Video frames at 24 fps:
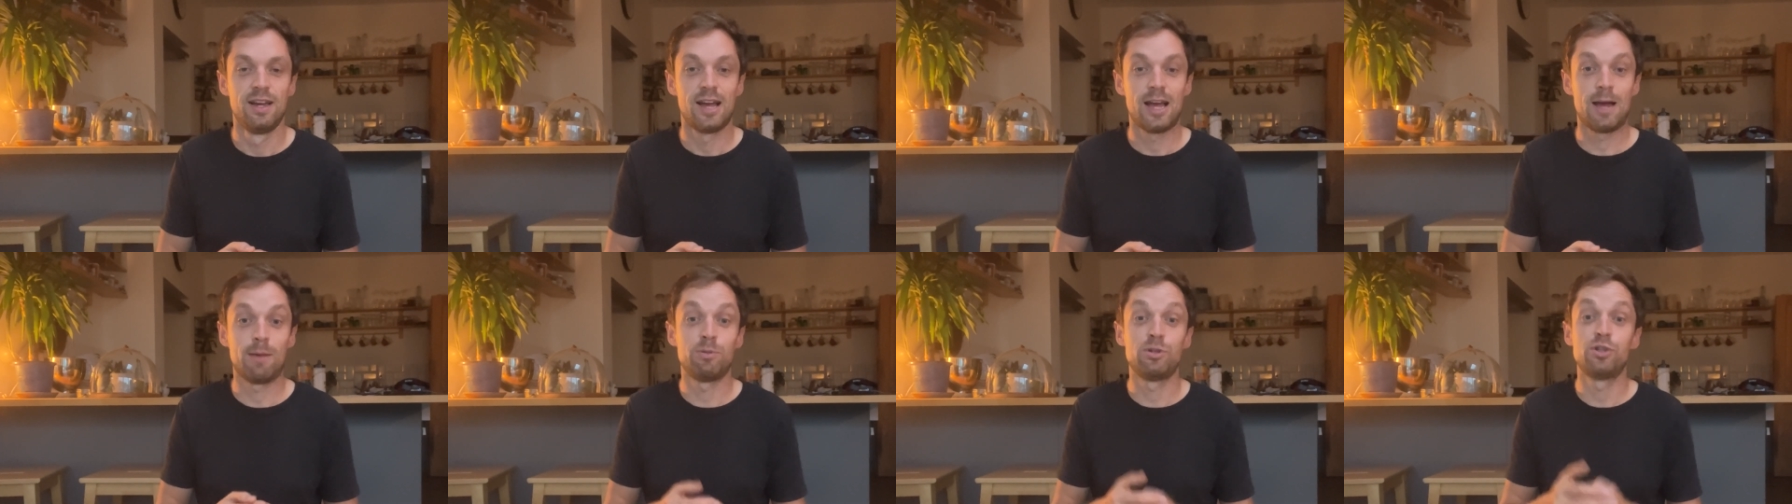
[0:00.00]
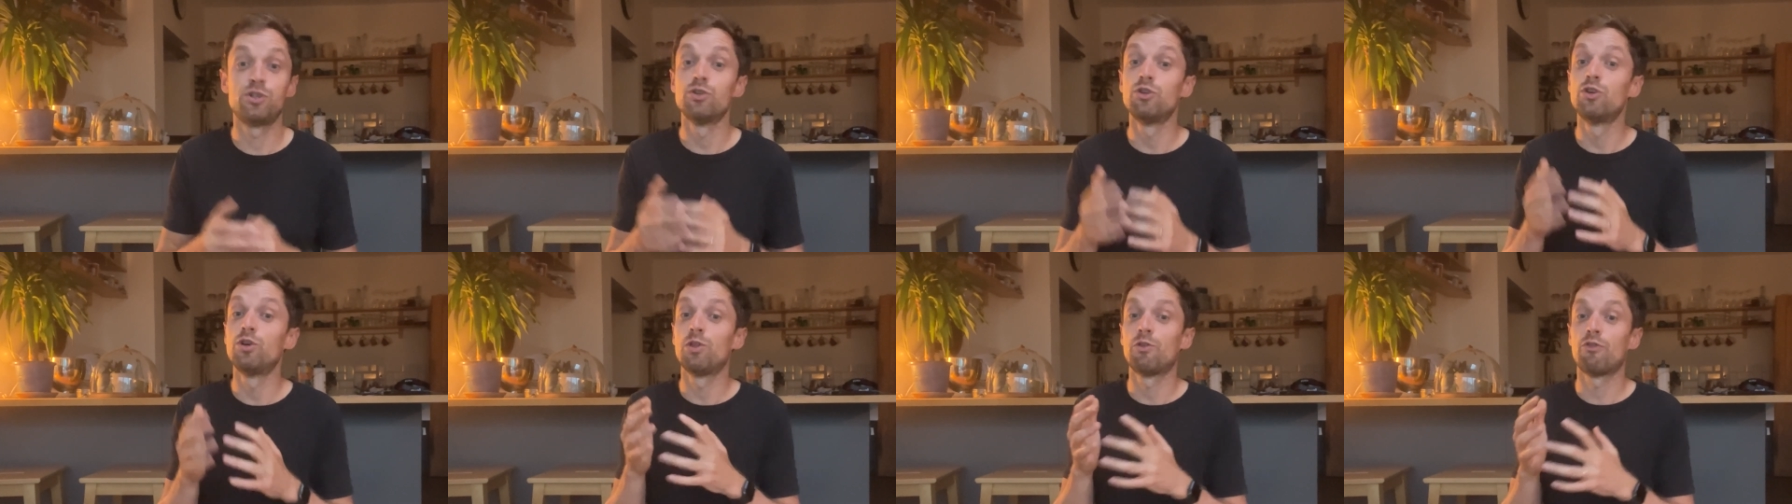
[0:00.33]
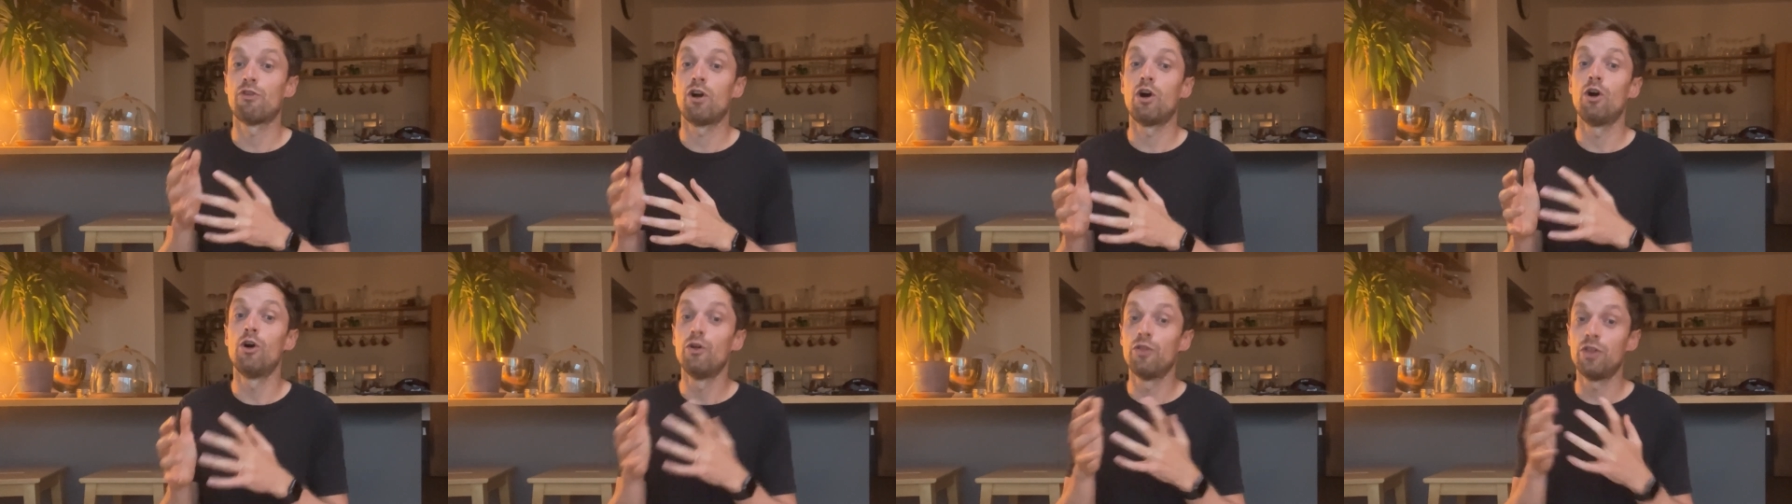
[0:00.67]
I'm sure
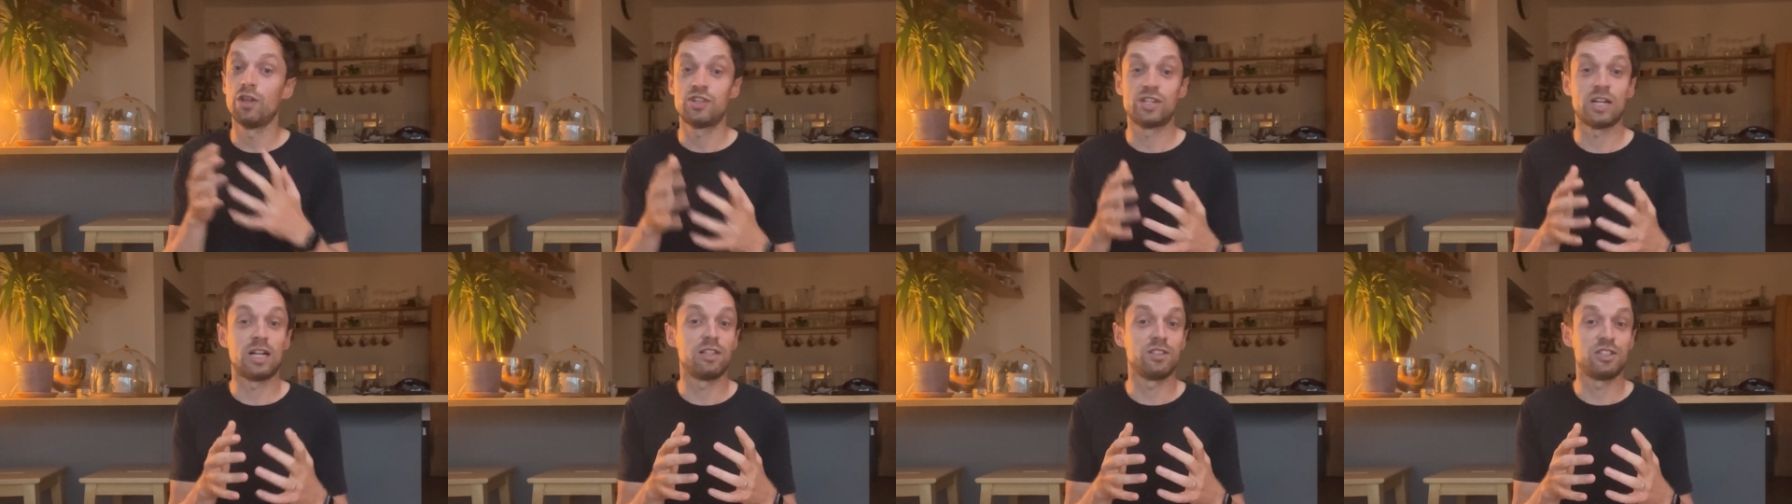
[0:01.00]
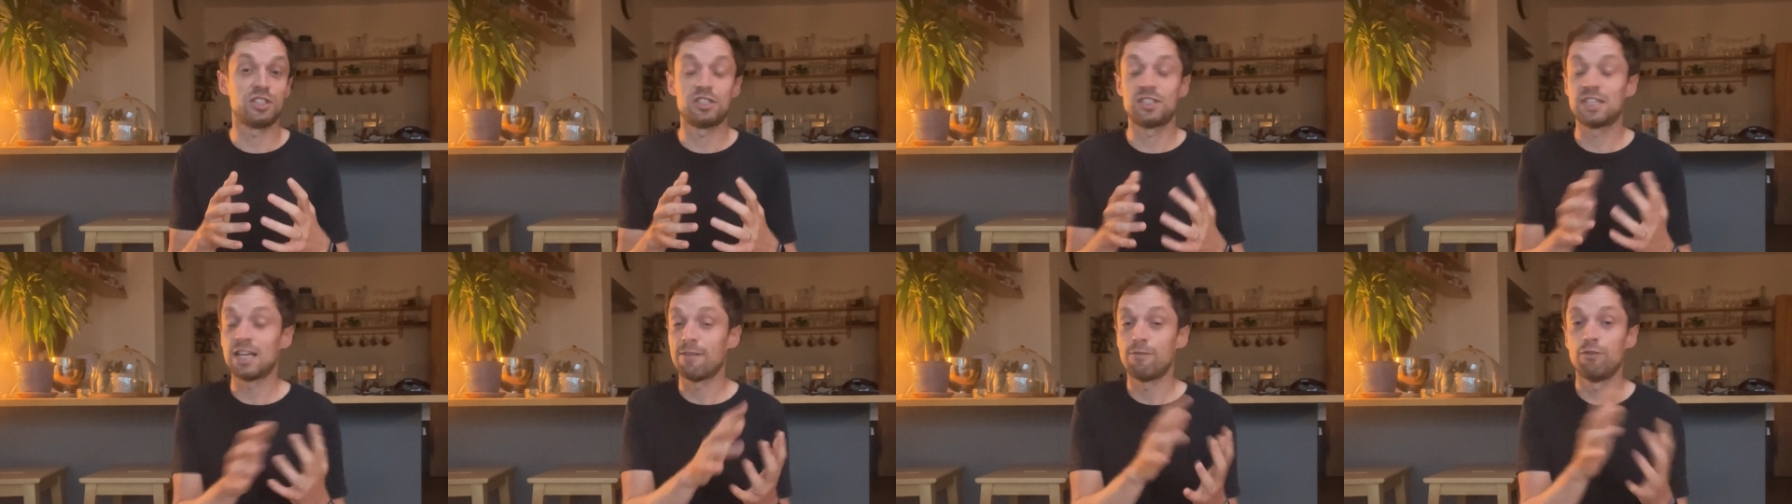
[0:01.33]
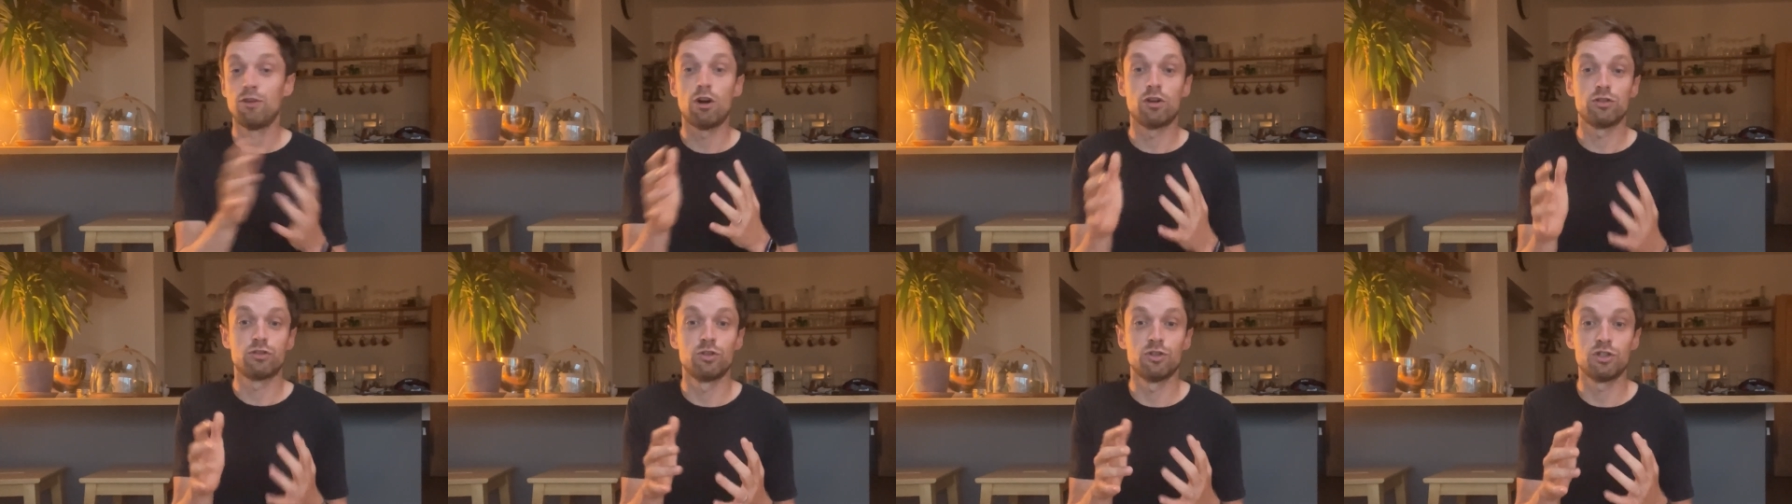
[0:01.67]
there are other challenges that
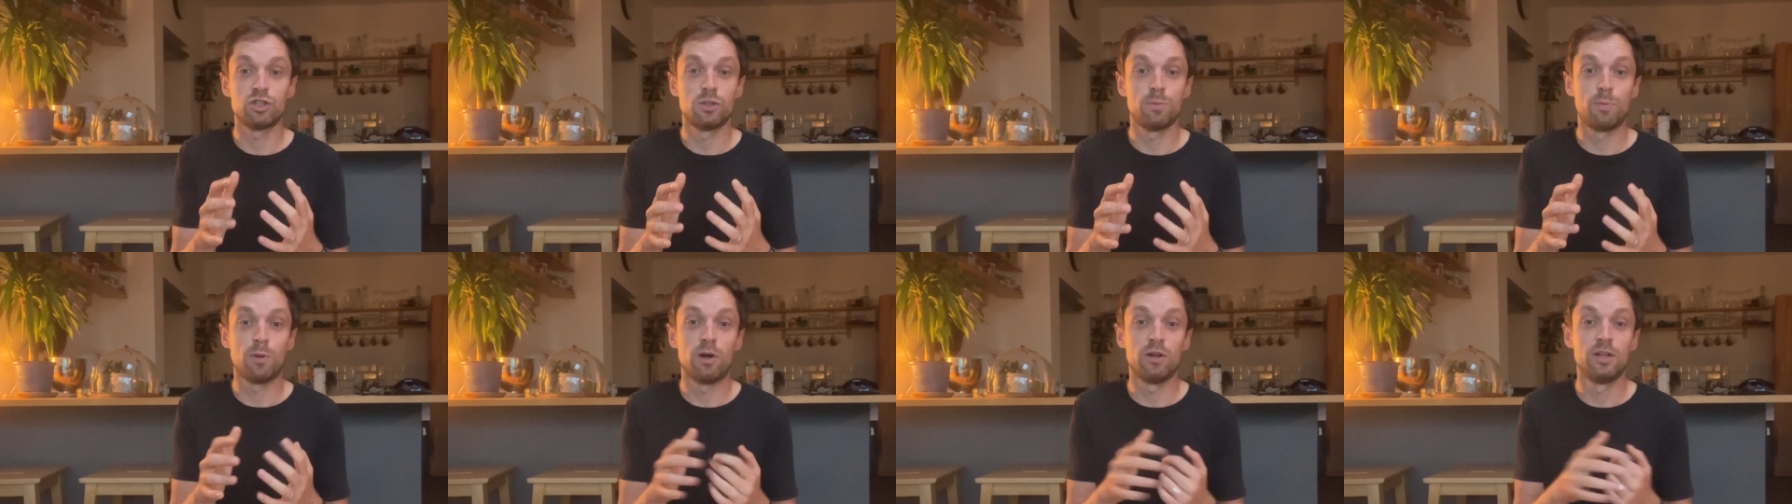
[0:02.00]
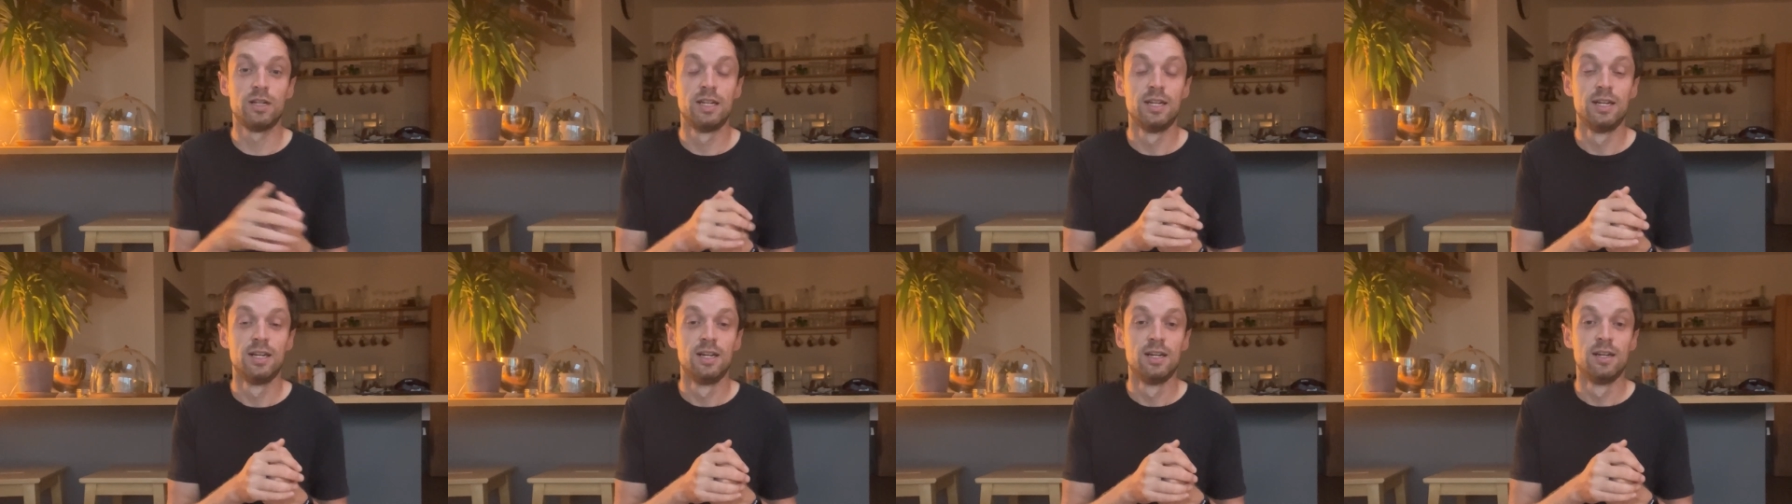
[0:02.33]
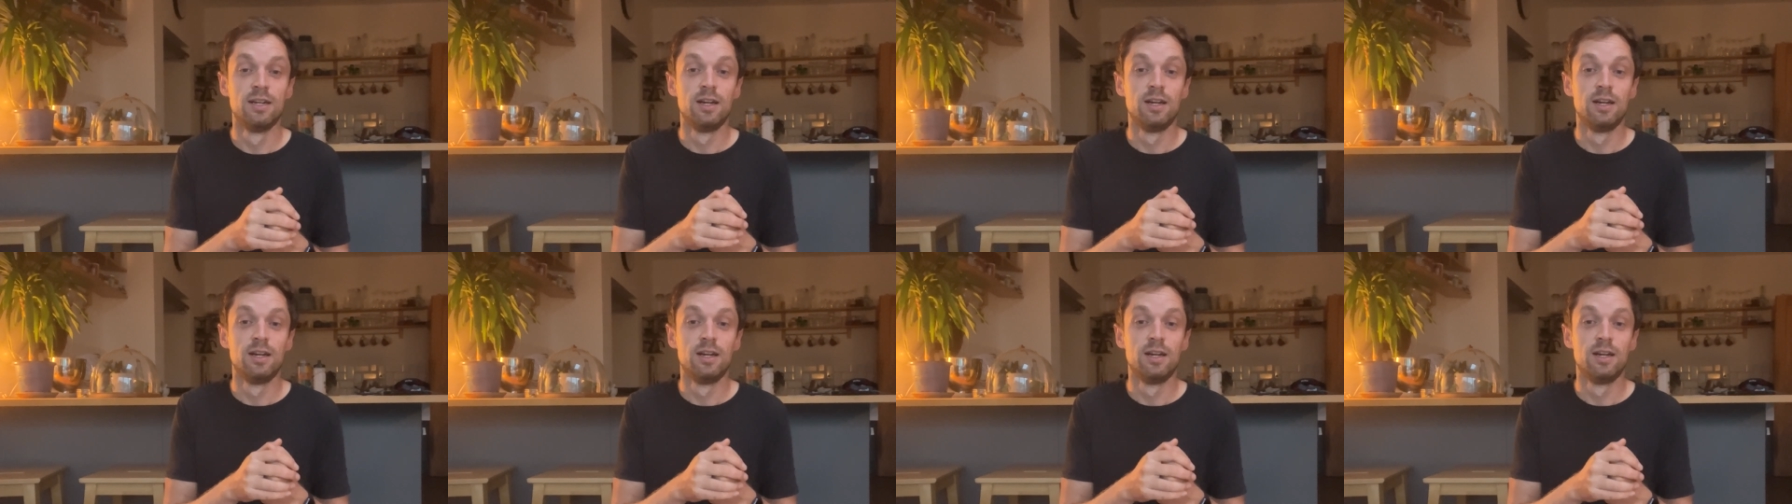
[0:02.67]
I've not touched upon,